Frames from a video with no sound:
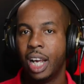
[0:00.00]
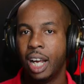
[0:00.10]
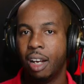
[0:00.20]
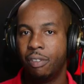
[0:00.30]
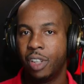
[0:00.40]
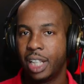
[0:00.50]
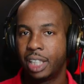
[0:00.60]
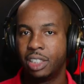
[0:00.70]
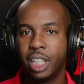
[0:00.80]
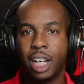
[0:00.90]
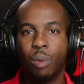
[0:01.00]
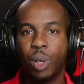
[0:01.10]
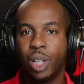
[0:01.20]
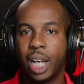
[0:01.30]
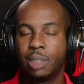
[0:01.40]
For the next year, we're
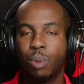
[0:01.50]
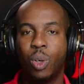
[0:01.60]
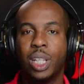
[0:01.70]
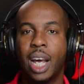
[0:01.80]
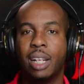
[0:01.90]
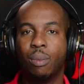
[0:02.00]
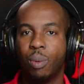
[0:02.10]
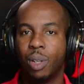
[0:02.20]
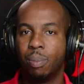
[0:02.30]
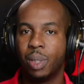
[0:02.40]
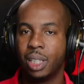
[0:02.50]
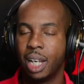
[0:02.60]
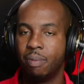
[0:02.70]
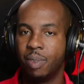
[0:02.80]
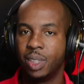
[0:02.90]
going to explore that. We want to put an
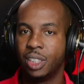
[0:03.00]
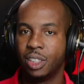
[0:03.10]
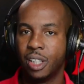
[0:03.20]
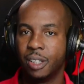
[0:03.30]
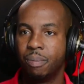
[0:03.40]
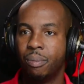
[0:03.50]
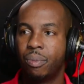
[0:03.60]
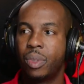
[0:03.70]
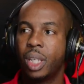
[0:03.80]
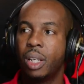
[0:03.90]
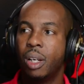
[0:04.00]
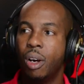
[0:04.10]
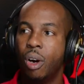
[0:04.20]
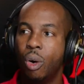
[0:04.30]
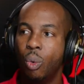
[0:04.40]
emphasis on it.
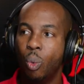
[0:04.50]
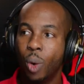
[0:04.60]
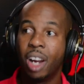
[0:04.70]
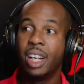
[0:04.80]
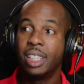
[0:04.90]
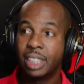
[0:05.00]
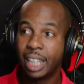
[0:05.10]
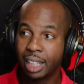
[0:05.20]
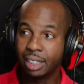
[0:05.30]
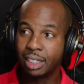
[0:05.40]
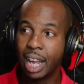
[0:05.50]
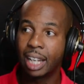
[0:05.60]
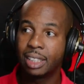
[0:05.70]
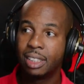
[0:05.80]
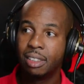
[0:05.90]
Where is the
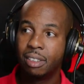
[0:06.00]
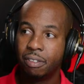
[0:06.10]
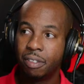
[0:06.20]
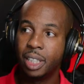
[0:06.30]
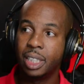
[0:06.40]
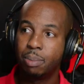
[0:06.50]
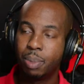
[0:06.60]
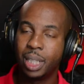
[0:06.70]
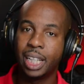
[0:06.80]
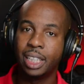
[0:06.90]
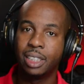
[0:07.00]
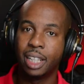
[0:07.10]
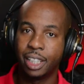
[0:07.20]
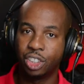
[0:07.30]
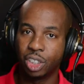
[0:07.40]
exact first place
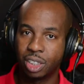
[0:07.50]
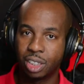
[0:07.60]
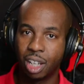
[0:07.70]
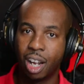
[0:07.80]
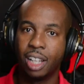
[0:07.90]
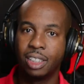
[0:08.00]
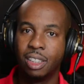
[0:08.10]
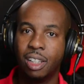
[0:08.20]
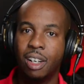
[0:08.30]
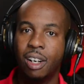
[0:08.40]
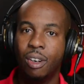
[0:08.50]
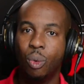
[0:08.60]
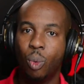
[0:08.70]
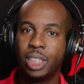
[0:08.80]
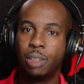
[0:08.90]
that they should start?
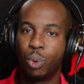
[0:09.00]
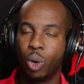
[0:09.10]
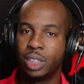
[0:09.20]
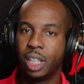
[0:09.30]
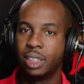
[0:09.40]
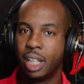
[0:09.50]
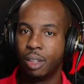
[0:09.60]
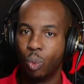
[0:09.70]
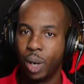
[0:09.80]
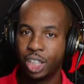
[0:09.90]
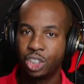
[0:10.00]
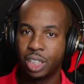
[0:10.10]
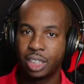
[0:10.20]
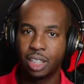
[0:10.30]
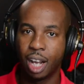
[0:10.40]
What is the process, and where should
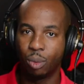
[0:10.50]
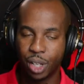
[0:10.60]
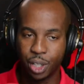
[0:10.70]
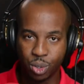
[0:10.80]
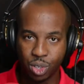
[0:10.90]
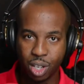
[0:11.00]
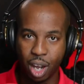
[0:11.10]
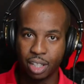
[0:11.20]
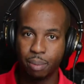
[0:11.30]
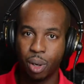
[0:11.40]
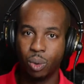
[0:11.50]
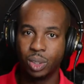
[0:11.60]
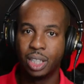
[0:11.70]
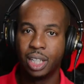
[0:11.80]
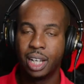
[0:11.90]
they start? Where do you start them
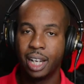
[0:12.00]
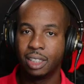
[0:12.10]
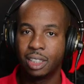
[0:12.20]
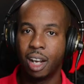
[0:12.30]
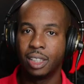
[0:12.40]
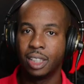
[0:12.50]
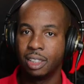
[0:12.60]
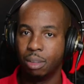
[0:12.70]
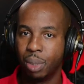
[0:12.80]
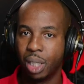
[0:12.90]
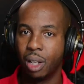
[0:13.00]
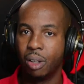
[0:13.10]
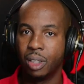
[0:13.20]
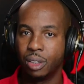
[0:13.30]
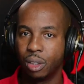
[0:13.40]
out in starting to build
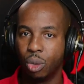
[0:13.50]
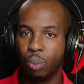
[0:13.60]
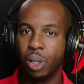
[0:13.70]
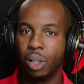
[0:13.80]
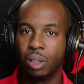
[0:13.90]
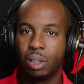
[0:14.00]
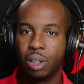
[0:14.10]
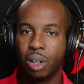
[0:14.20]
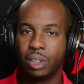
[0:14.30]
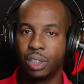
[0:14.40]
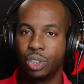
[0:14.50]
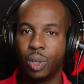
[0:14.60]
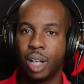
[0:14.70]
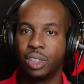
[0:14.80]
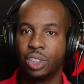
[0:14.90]
out this global content
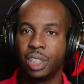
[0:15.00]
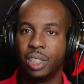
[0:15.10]
strategy?